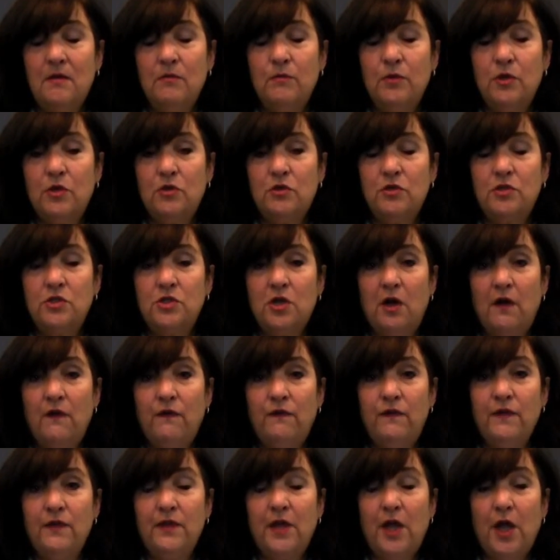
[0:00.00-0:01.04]
because
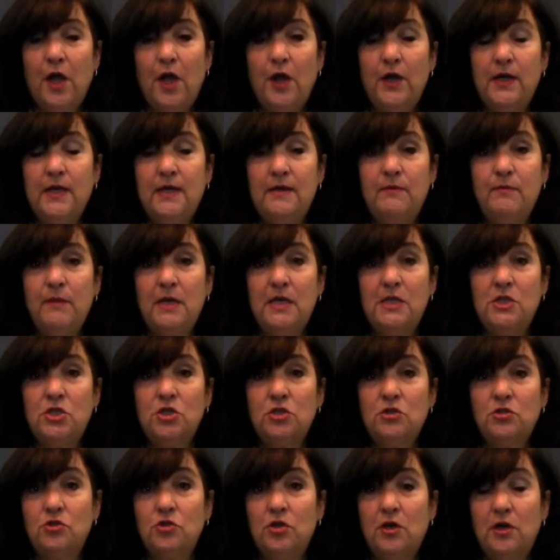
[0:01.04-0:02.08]
often they only
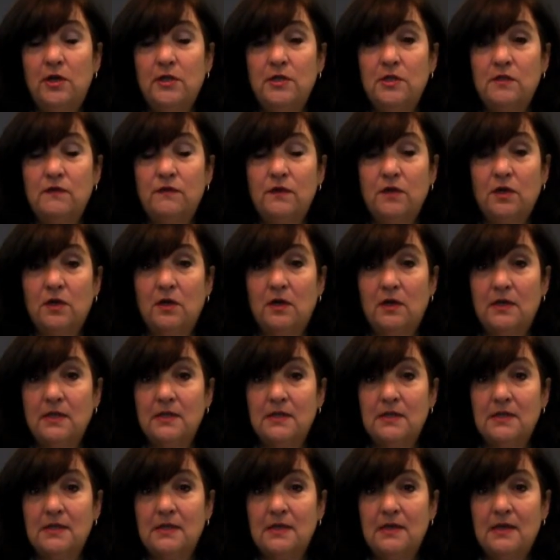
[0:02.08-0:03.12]
mention transfer
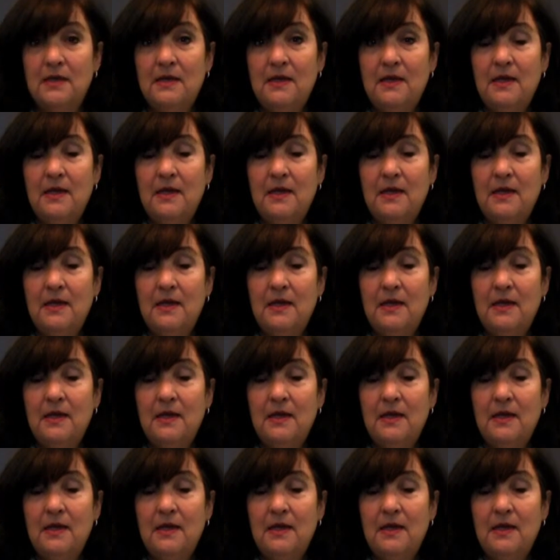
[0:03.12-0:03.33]
costs